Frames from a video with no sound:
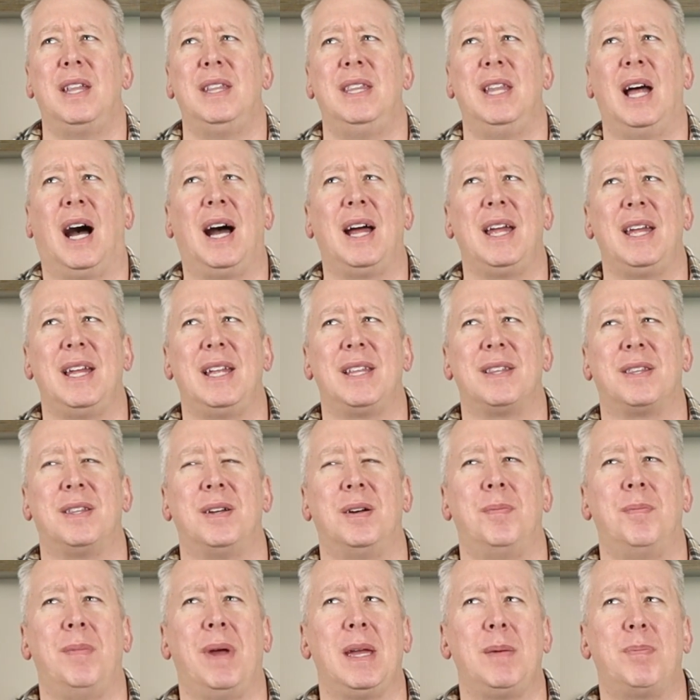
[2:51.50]
Not
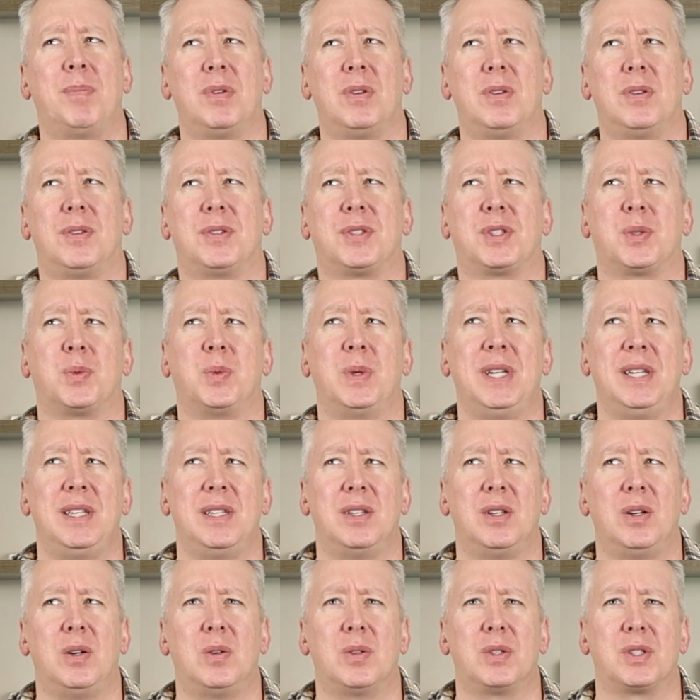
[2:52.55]
the maple sweet
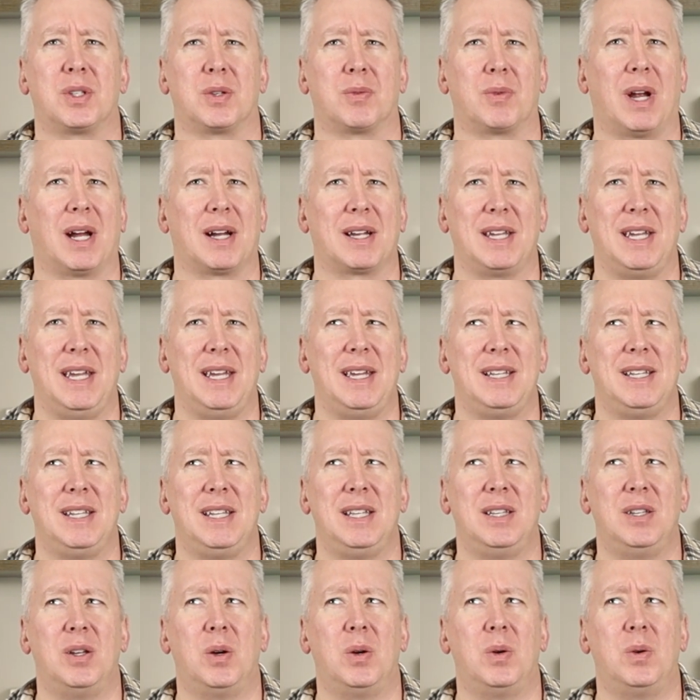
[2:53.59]
notes, the rock
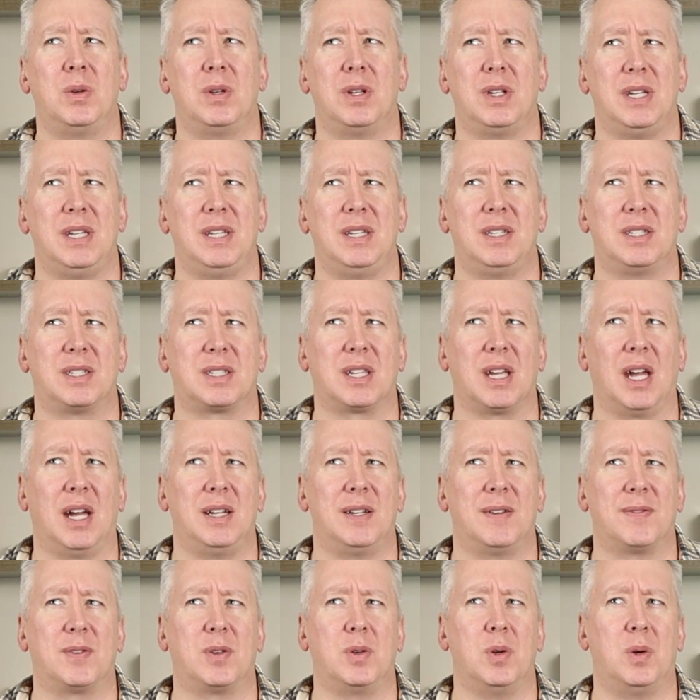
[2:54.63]
candy note is
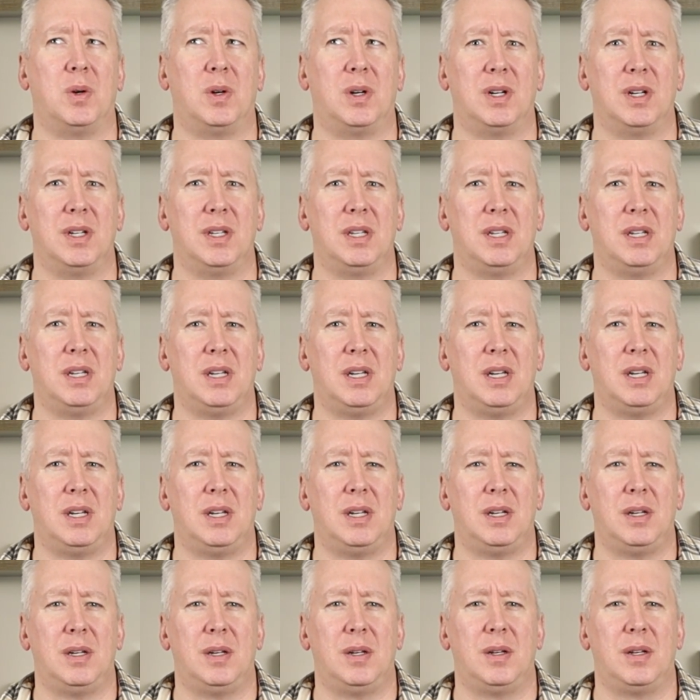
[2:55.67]
kind of gone,
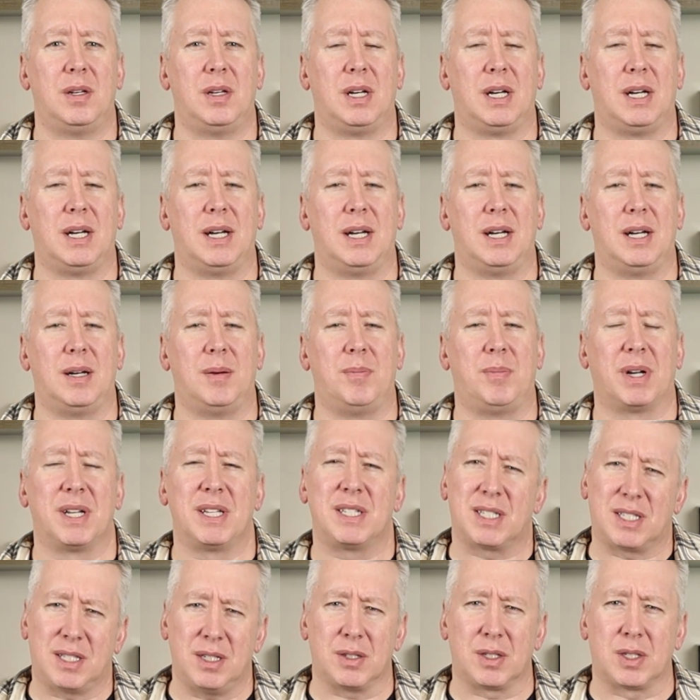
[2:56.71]
but
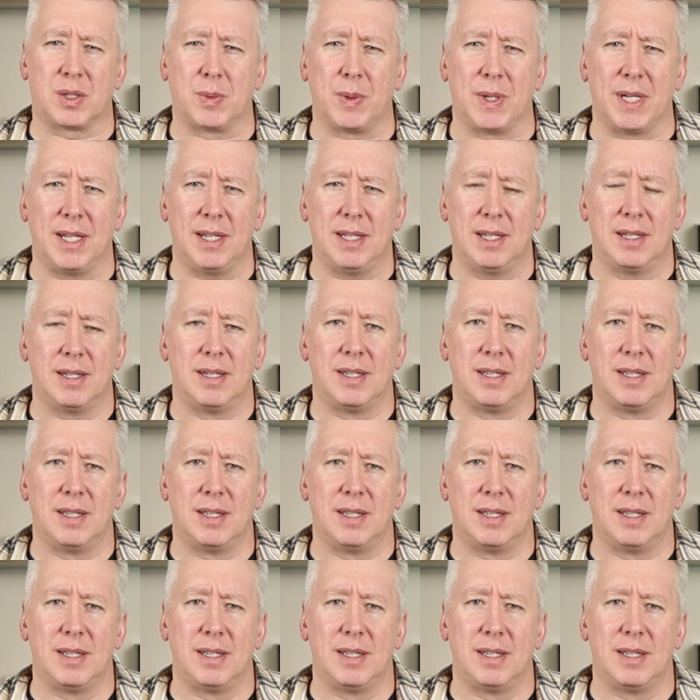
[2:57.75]
it's still sweet.